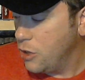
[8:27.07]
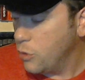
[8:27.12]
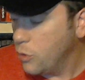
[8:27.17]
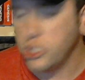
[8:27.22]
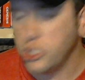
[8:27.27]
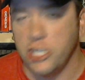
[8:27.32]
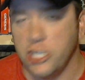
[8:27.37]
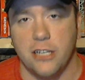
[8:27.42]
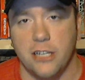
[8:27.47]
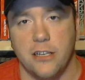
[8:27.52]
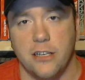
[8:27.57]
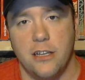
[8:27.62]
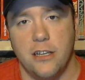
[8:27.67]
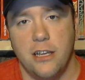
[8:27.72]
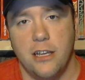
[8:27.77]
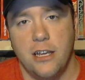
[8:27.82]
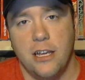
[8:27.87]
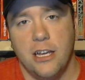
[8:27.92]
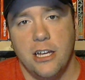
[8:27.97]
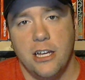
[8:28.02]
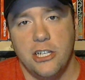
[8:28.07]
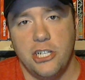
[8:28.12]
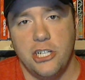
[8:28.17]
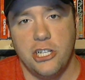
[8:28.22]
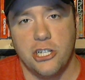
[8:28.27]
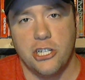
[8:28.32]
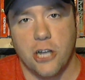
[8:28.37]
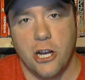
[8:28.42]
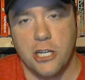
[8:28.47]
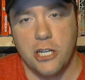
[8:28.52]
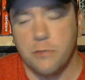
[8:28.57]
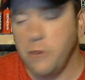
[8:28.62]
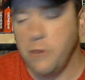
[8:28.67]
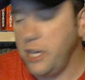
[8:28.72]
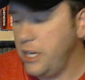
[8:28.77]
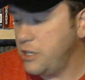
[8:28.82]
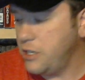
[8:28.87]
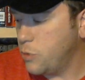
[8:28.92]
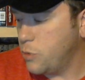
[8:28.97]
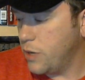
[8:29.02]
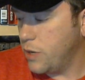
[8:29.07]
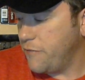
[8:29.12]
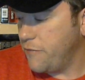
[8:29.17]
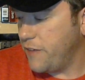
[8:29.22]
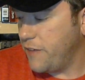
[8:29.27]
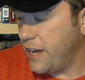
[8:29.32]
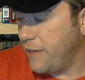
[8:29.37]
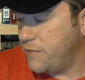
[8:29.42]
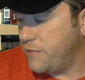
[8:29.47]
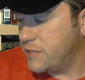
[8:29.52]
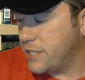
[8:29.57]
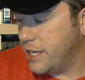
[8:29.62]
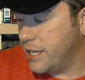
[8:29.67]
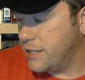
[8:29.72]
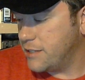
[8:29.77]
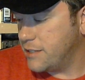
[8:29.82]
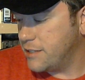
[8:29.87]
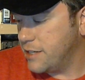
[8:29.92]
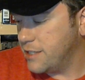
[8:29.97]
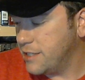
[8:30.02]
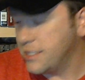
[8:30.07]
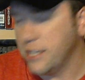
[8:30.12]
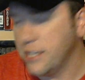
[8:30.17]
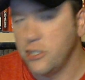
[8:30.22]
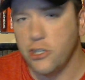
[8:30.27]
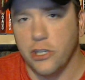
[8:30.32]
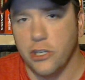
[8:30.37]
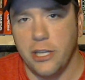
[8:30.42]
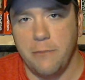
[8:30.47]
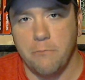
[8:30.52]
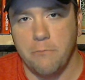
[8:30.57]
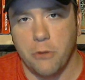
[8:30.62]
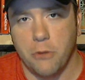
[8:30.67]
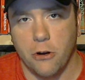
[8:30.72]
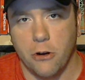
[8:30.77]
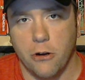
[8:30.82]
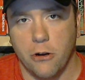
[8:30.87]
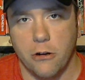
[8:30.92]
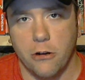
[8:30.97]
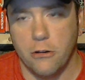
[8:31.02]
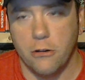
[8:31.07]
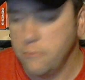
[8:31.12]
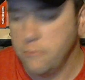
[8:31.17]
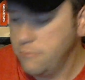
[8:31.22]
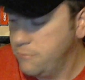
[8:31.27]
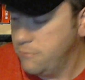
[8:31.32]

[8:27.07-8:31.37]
Well, she didn't. She charged me 25 cents essentially per